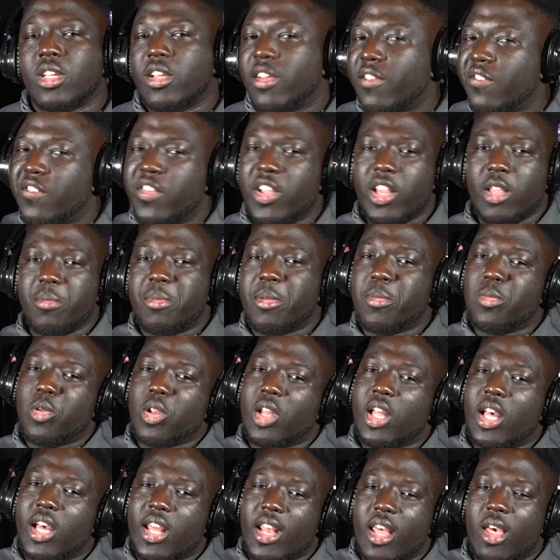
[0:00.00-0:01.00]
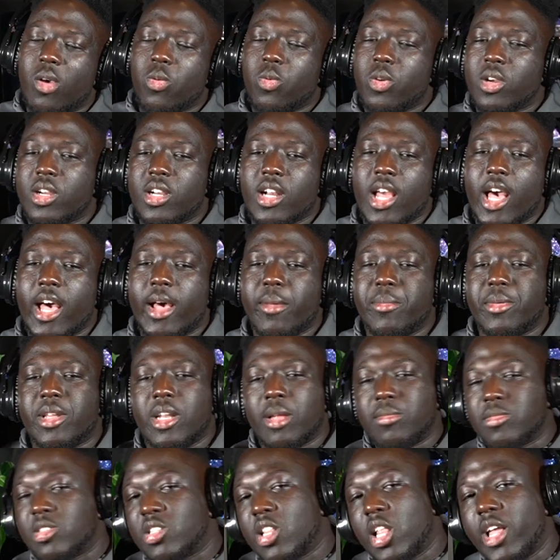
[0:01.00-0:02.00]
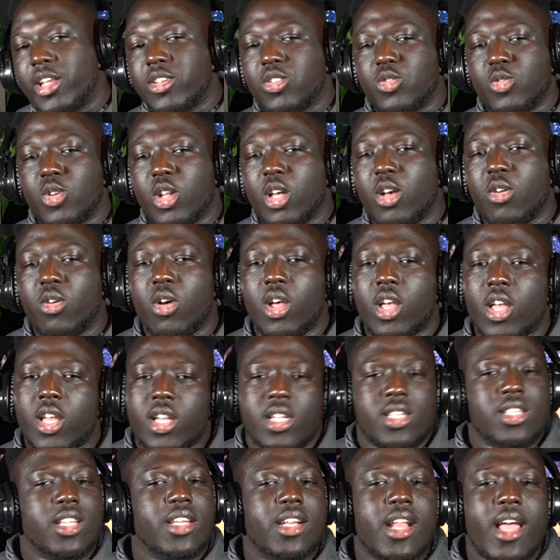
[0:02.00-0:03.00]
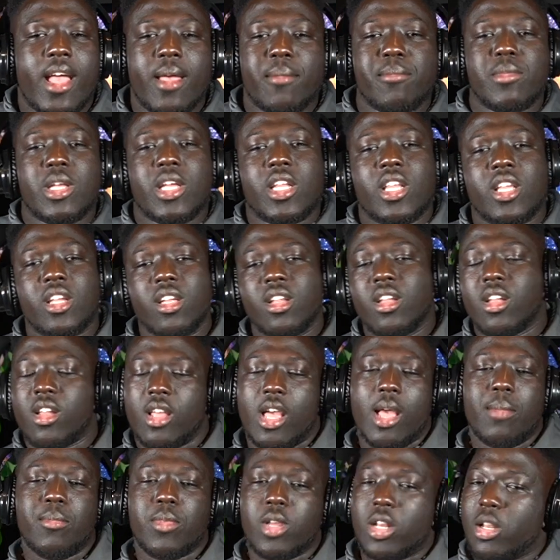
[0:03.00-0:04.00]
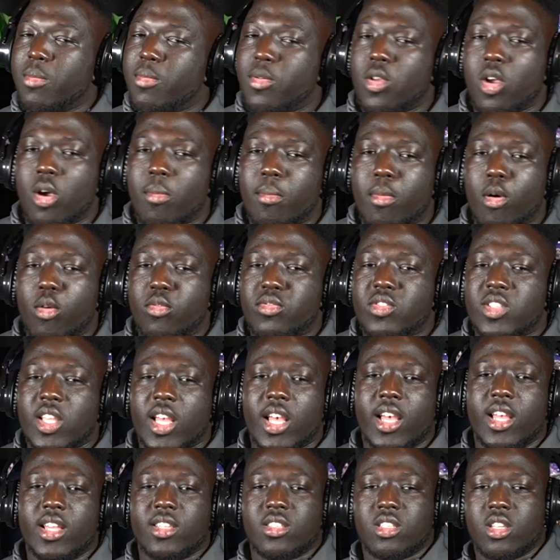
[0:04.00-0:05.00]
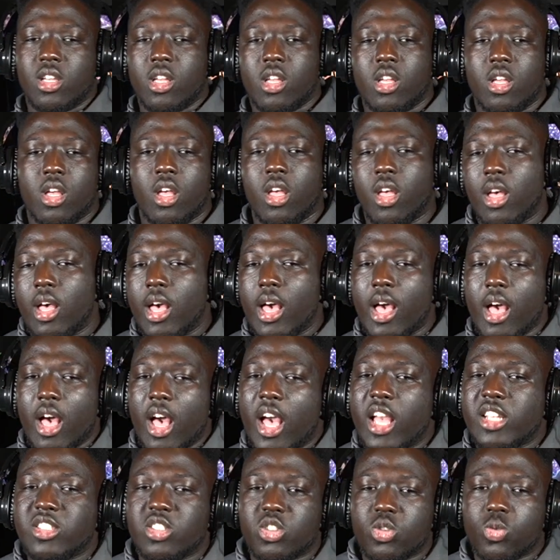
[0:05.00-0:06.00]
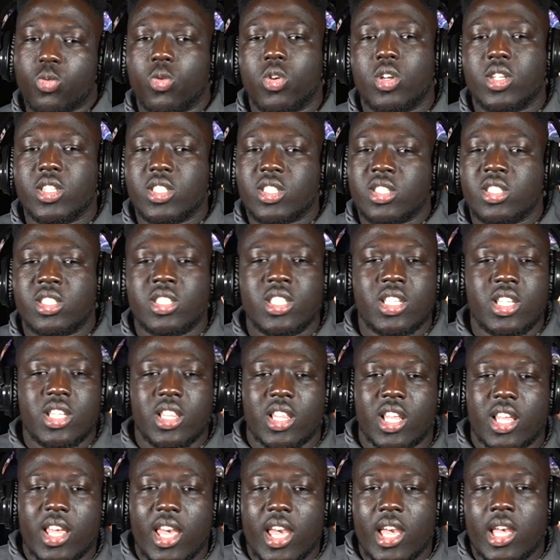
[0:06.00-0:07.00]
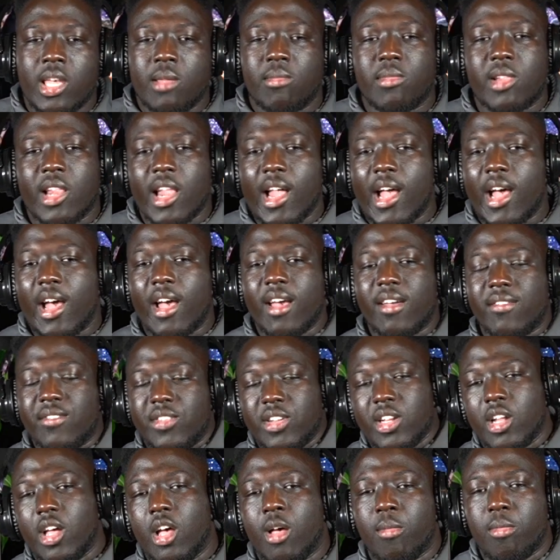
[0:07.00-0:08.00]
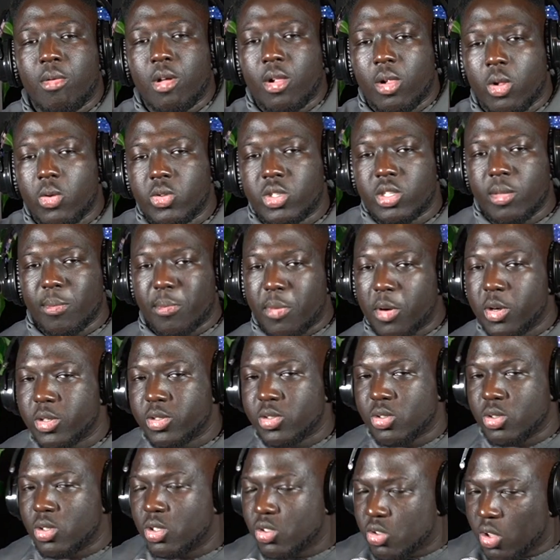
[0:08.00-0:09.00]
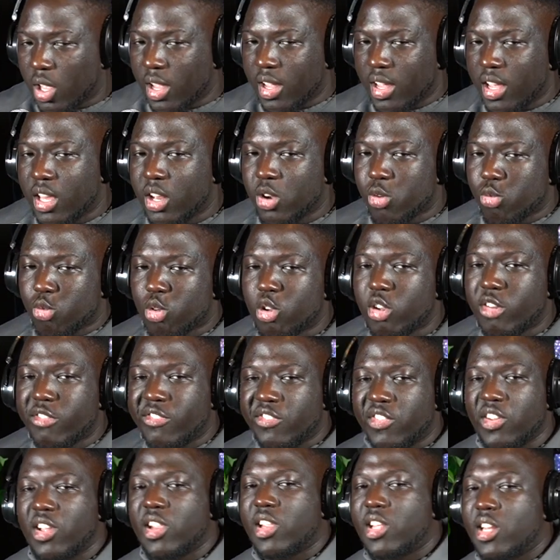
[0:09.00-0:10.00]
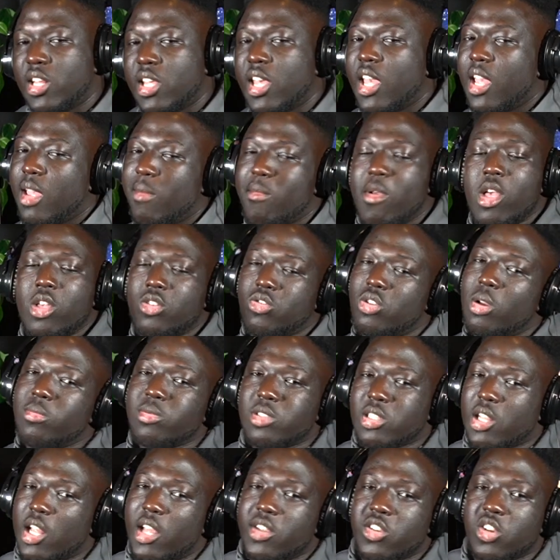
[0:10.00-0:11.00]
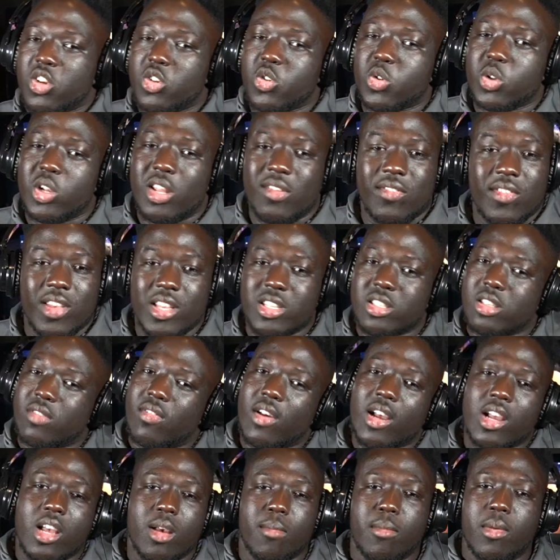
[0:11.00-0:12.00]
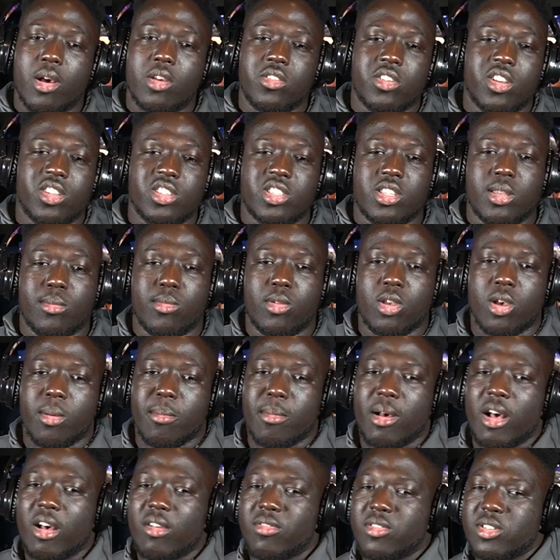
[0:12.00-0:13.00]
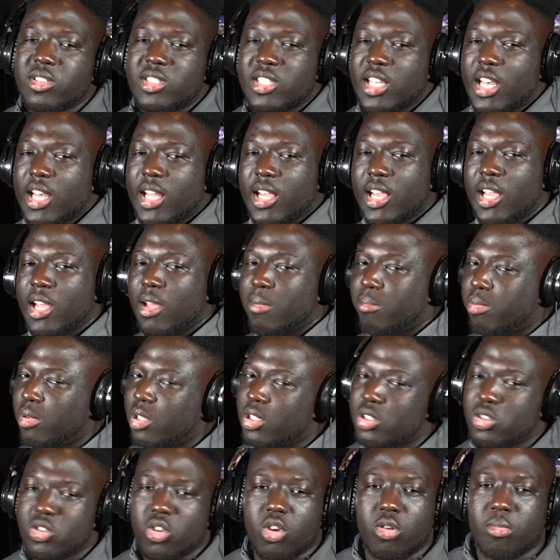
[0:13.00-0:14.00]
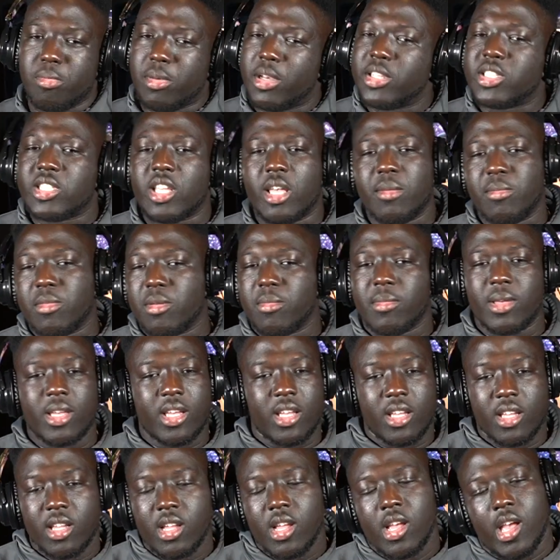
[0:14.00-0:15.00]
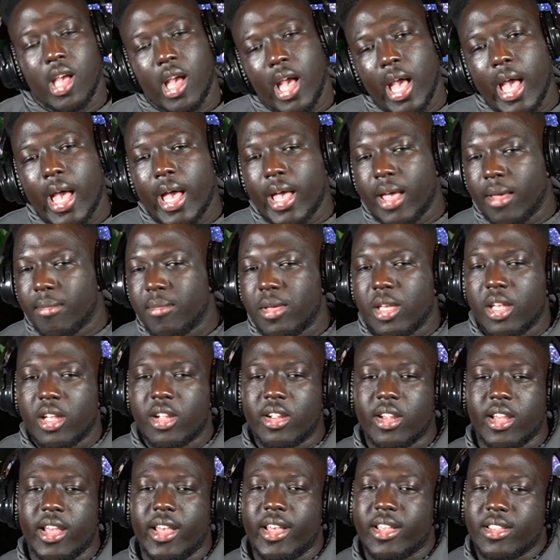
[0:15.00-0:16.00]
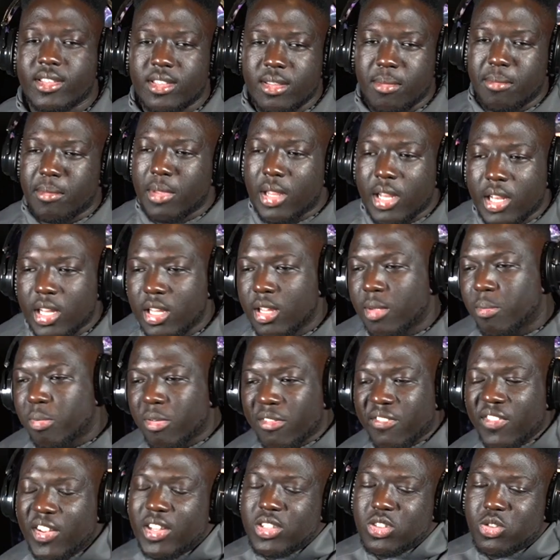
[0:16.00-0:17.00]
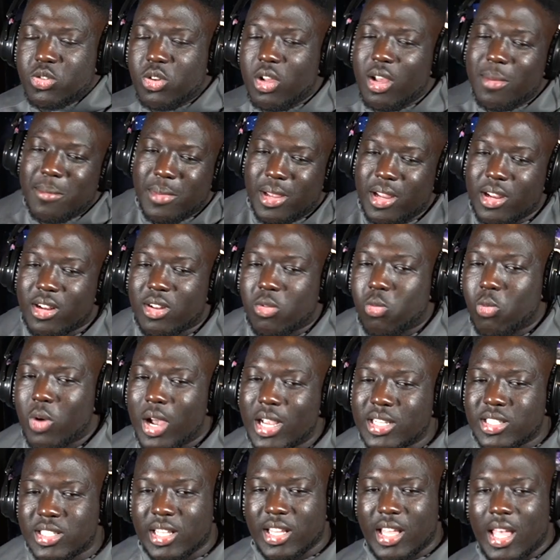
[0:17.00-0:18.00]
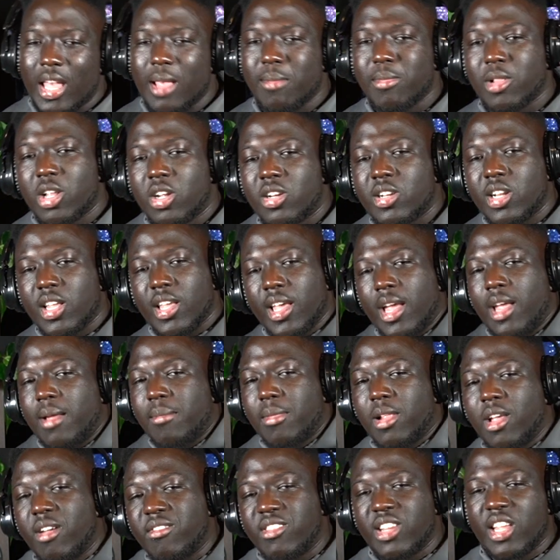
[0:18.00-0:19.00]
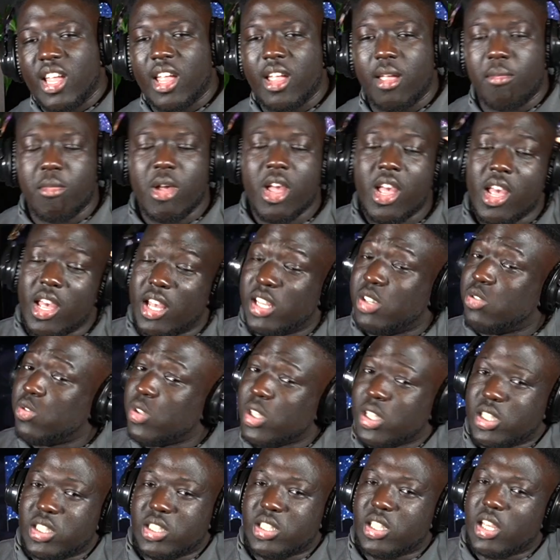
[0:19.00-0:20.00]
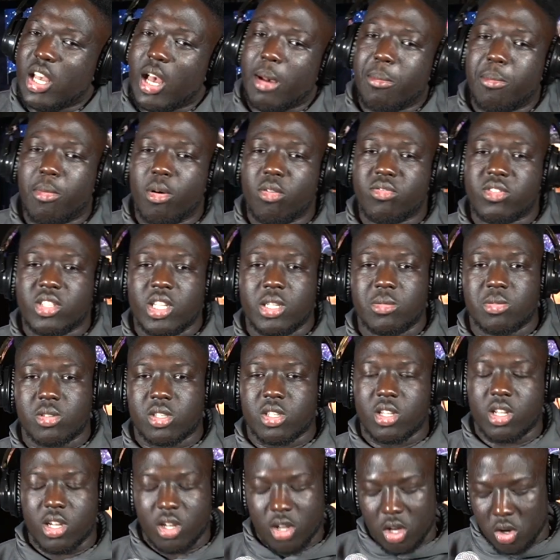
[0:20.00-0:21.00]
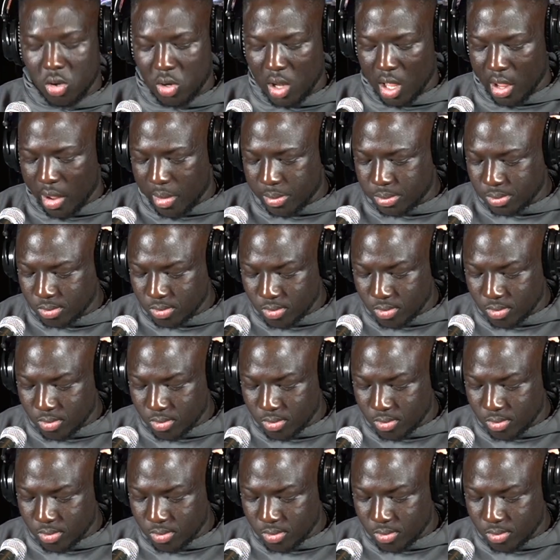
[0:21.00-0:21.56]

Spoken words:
Philly people love that word, Opp, and I'm just letting you know that I'm media. I'm going to be on both sides. I just want to see the game live and up close and personal so I can get a real feel of the game. So I'm just letting y'all know in advance. If I come out and y'all see me on Malvern sideline, please don't bust at me, man. I am here as a media professional. I'm here to watch the game, learn the game, love the game, and really see how both teams are going to go down.